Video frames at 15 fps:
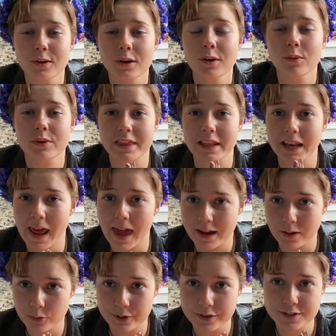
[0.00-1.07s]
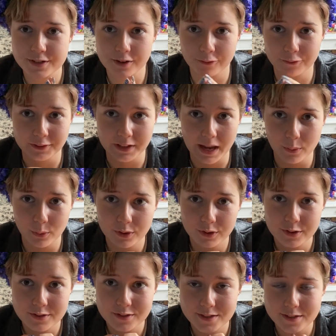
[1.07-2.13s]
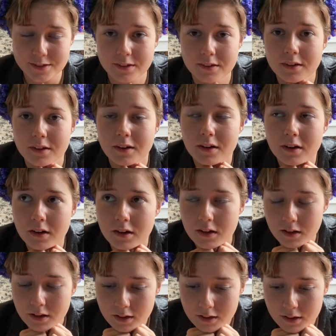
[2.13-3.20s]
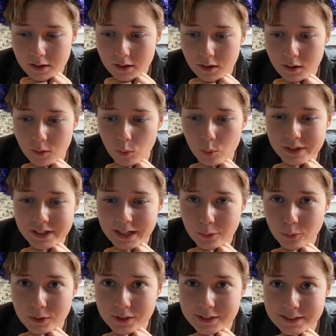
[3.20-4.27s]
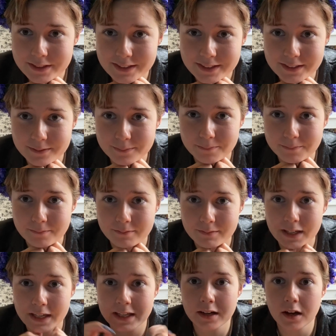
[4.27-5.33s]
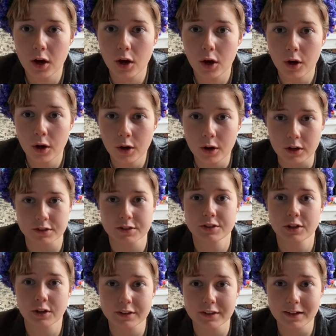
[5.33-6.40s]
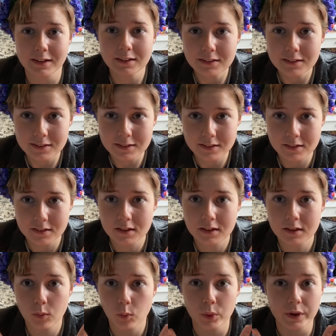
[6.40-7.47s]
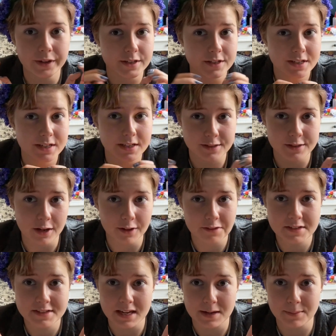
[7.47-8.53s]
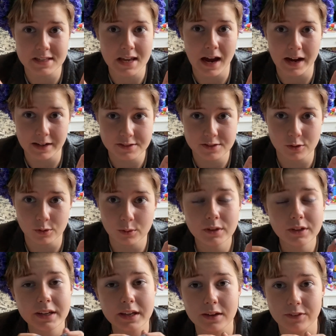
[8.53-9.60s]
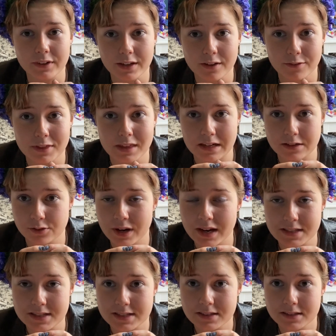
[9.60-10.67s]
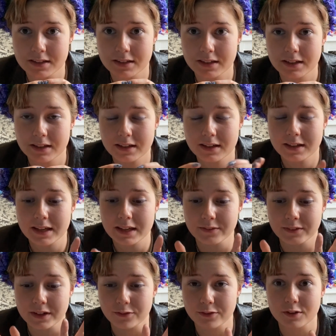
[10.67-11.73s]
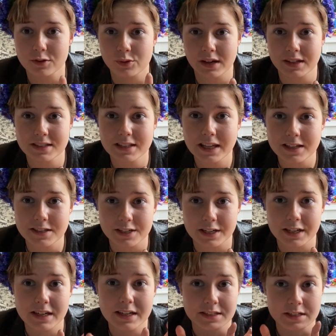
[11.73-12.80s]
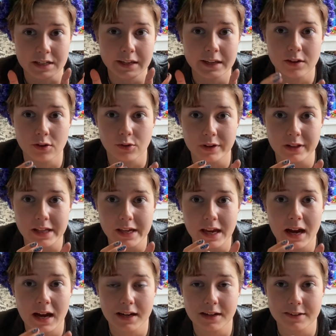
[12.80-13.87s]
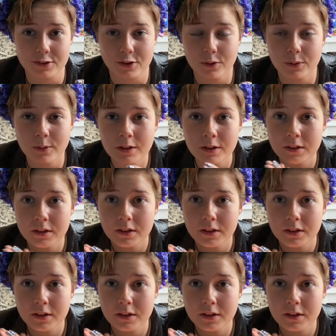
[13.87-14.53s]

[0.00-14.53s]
with the language of flowers. When I was in högstadiet, which is not the same as high school, even if the translation is literally a high school.